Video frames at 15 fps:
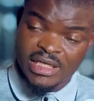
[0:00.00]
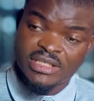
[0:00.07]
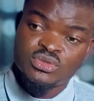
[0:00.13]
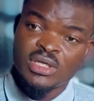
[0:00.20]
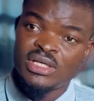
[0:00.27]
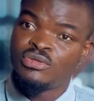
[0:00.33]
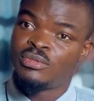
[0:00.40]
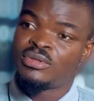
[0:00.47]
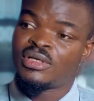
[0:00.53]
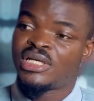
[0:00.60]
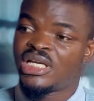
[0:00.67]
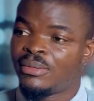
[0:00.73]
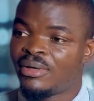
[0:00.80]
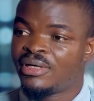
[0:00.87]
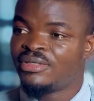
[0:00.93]
Actually, we'll be talking
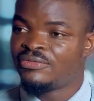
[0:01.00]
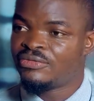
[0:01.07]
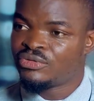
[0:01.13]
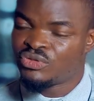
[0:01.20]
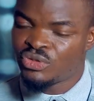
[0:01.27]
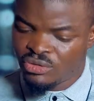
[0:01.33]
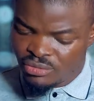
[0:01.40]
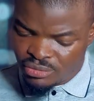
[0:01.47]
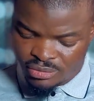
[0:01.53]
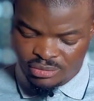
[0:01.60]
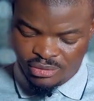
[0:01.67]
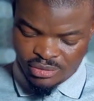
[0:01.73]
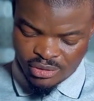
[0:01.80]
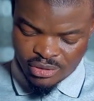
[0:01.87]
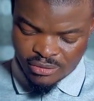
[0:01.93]
about the future
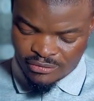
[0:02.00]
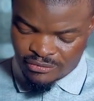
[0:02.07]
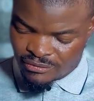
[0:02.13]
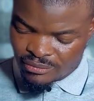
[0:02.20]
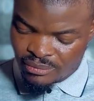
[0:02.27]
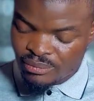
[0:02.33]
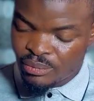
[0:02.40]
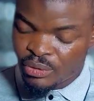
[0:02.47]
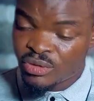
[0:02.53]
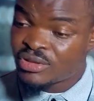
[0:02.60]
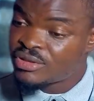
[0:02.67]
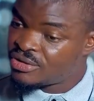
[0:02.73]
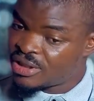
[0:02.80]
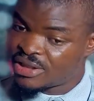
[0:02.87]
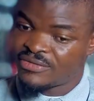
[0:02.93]
of
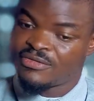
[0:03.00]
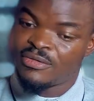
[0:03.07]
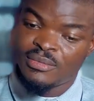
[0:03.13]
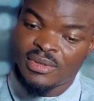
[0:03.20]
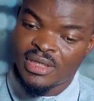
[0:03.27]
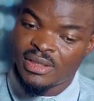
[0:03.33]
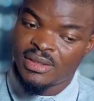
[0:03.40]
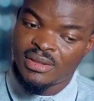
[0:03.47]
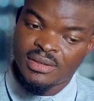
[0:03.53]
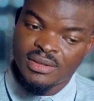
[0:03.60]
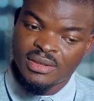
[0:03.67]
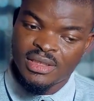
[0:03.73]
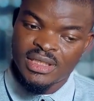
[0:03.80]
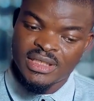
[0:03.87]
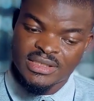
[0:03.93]
both
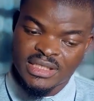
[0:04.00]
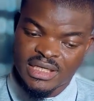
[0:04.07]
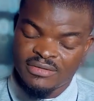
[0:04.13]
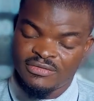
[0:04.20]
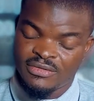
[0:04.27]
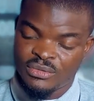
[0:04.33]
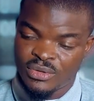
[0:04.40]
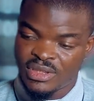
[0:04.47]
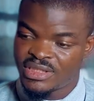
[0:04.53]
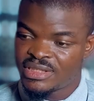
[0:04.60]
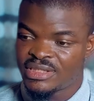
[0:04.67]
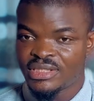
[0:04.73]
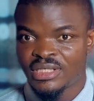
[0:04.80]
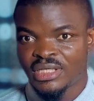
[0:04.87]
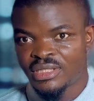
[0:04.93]
transformer-less high
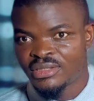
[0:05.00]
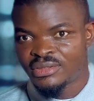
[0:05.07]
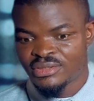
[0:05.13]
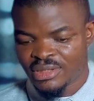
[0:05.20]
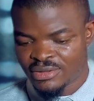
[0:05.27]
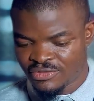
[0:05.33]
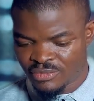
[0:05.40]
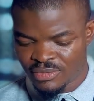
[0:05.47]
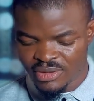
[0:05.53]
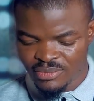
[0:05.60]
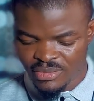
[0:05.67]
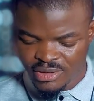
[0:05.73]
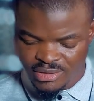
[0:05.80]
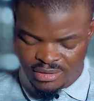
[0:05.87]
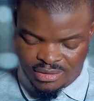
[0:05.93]
frequency and
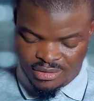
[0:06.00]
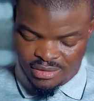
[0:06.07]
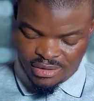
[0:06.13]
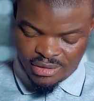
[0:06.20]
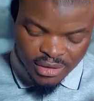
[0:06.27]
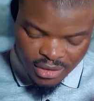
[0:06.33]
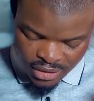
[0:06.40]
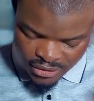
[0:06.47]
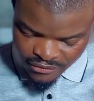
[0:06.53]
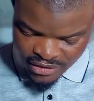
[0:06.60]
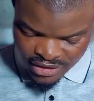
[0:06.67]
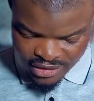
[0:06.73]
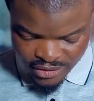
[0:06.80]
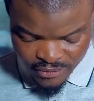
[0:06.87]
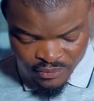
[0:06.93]
transformer-based
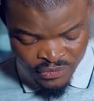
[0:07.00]
inverter.